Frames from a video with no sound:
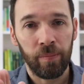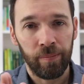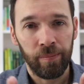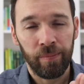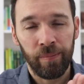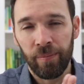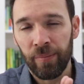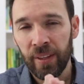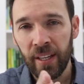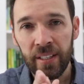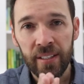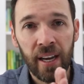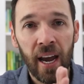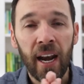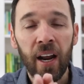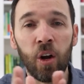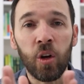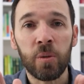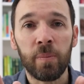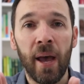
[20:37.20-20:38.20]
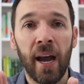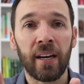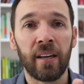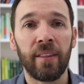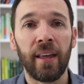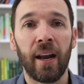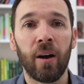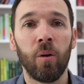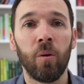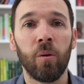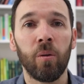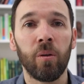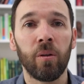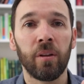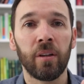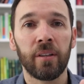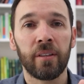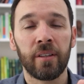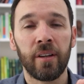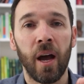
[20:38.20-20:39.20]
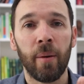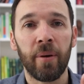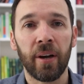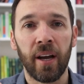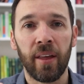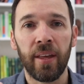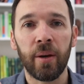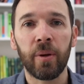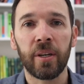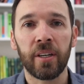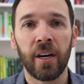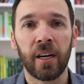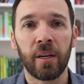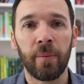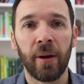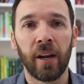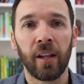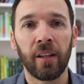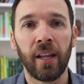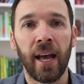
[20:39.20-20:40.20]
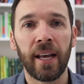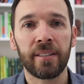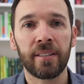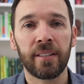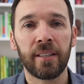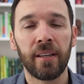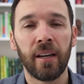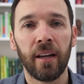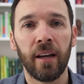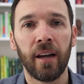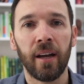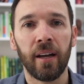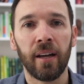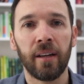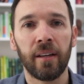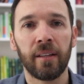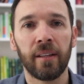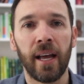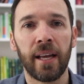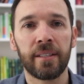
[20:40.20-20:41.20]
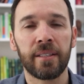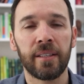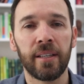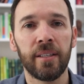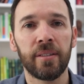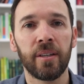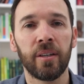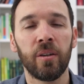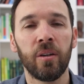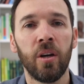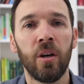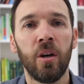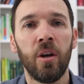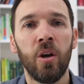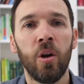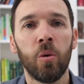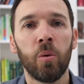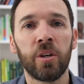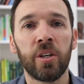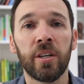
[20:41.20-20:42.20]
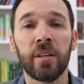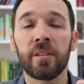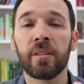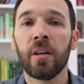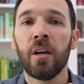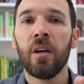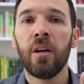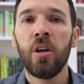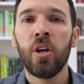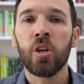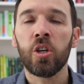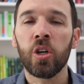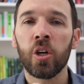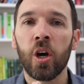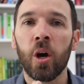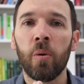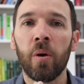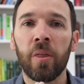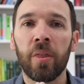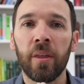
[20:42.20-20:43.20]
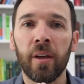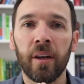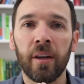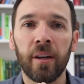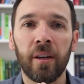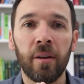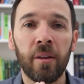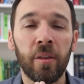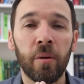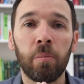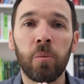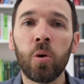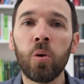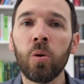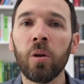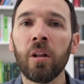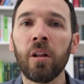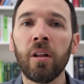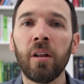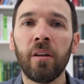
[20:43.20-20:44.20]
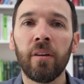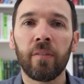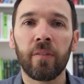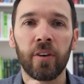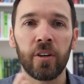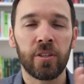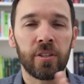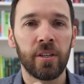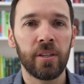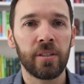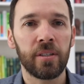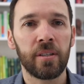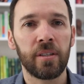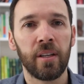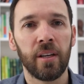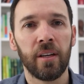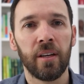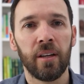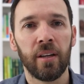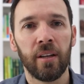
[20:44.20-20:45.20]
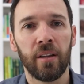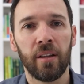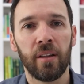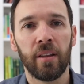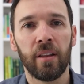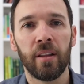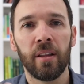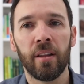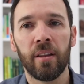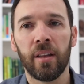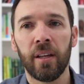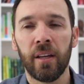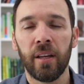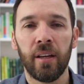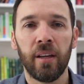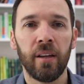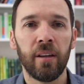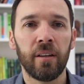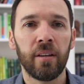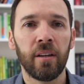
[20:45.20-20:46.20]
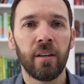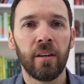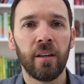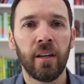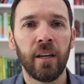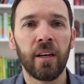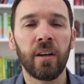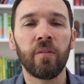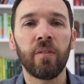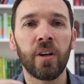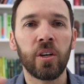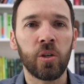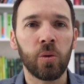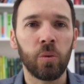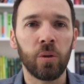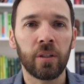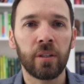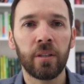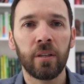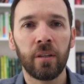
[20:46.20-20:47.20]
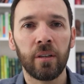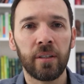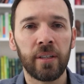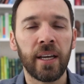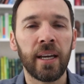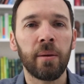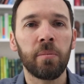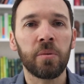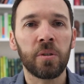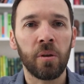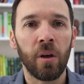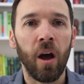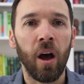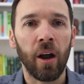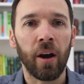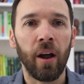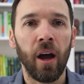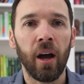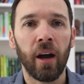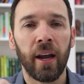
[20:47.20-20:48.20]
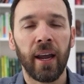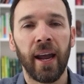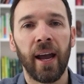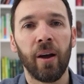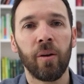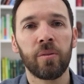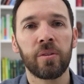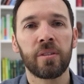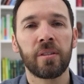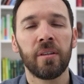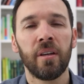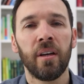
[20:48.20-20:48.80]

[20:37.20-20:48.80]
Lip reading: this kind of goes back to that whole topic. I think we talked about it last season, which is, do you go with the pool versus the individual teams on accounts?